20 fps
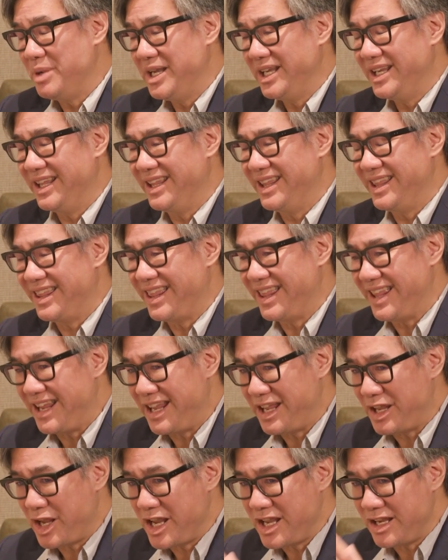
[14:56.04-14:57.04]
I mean,
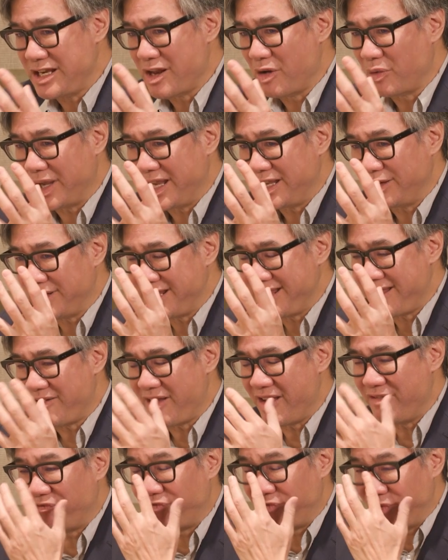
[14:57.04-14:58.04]

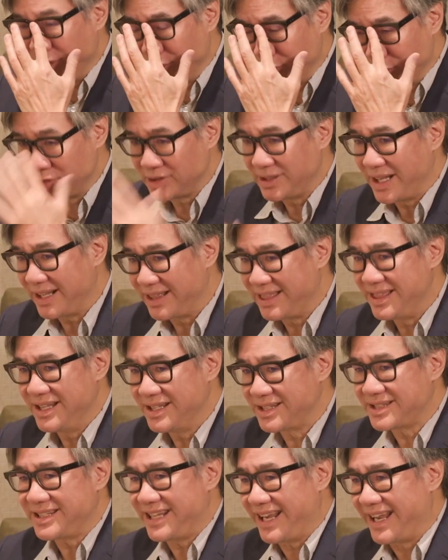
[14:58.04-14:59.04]
it feels like
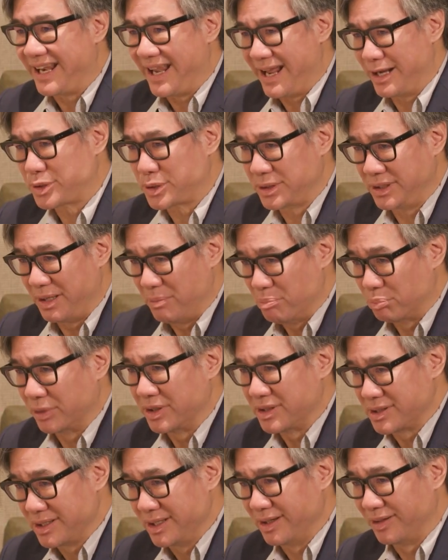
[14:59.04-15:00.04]
this election in
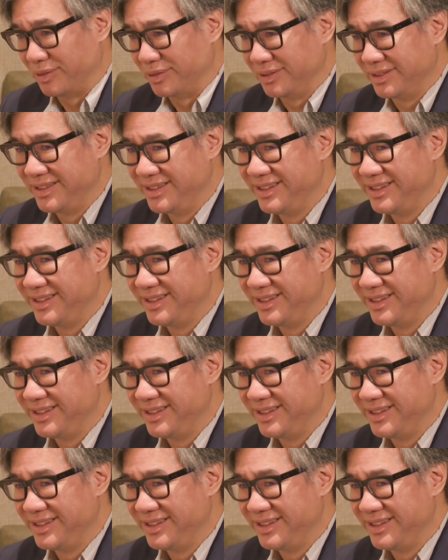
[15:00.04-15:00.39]
Brazil,